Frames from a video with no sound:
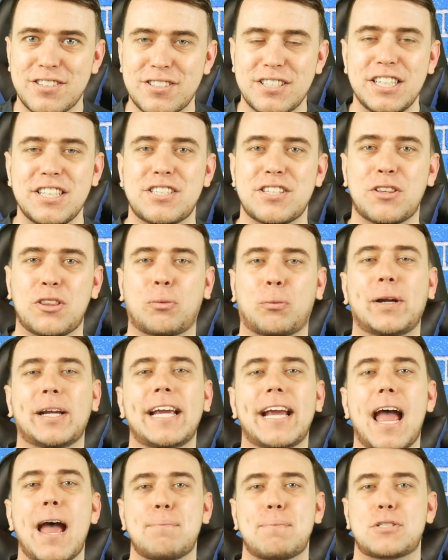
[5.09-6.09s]
season
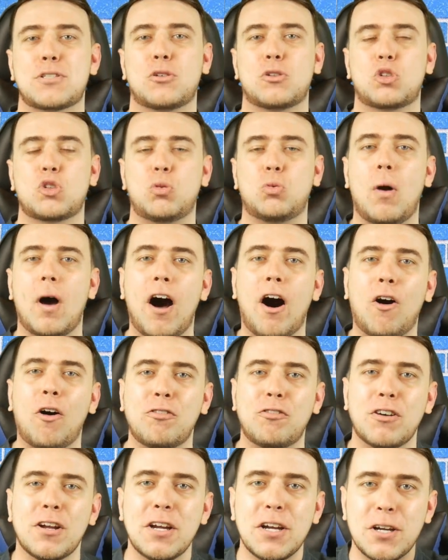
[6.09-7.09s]
three, episode
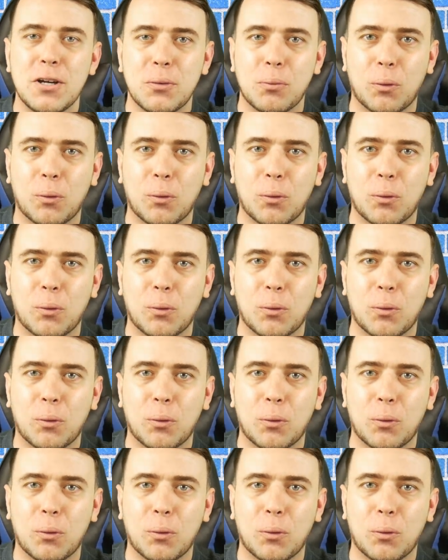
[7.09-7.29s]
12.